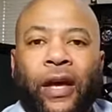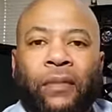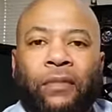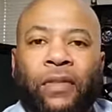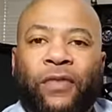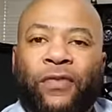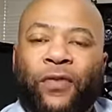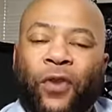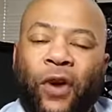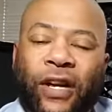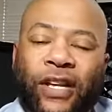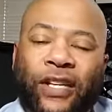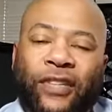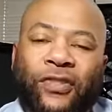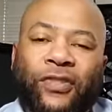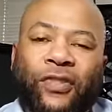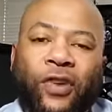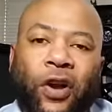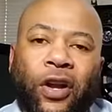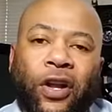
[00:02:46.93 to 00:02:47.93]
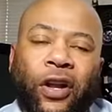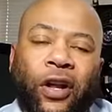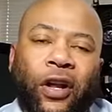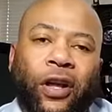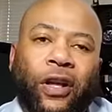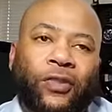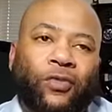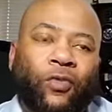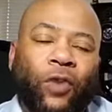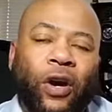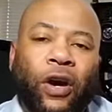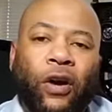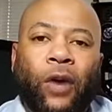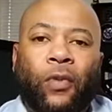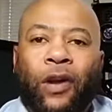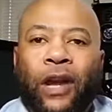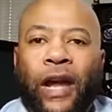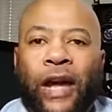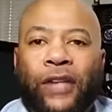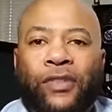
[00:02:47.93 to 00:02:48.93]
Before I get started as well, I
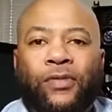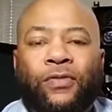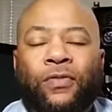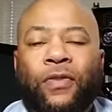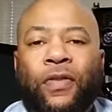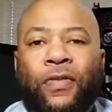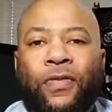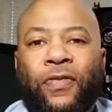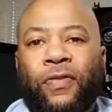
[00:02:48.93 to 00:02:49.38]
would like to